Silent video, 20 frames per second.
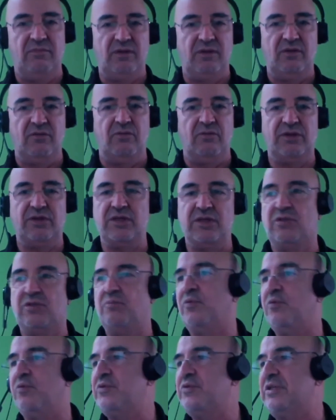what is the
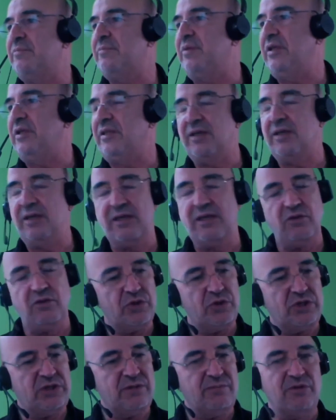possibility? The
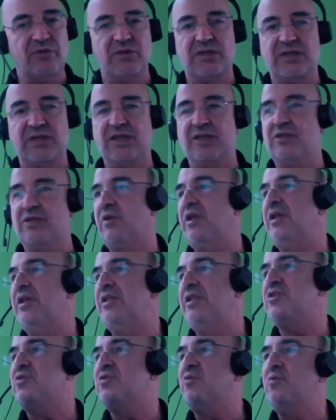possibility
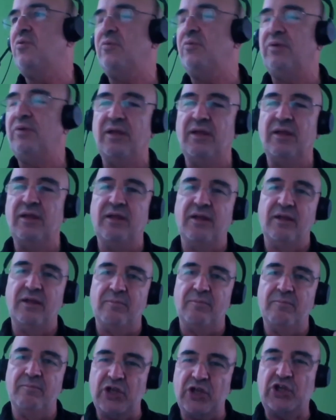is to
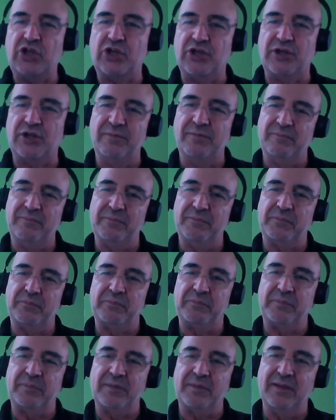mesh
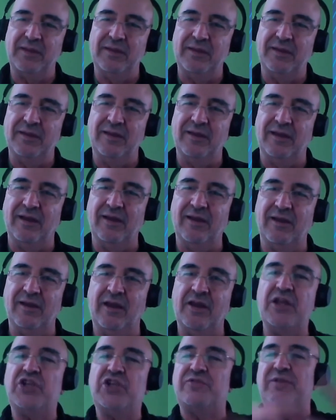
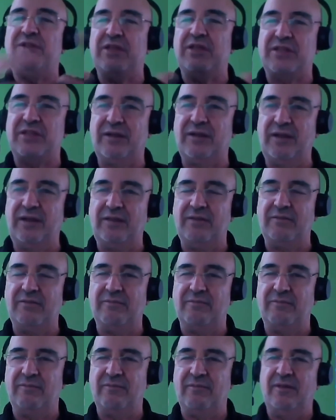an HVDC grid
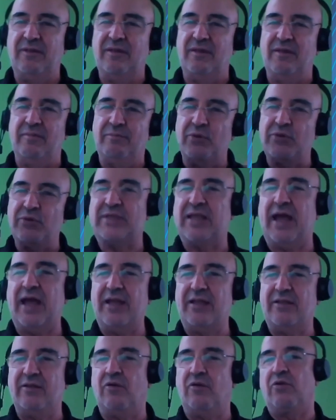
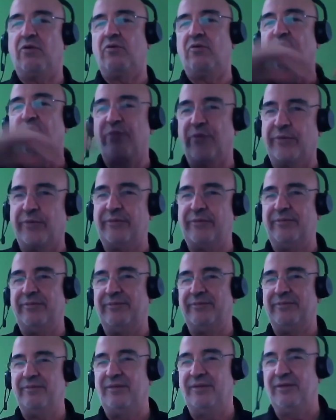beside or over
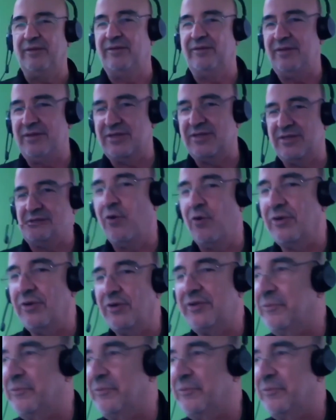this old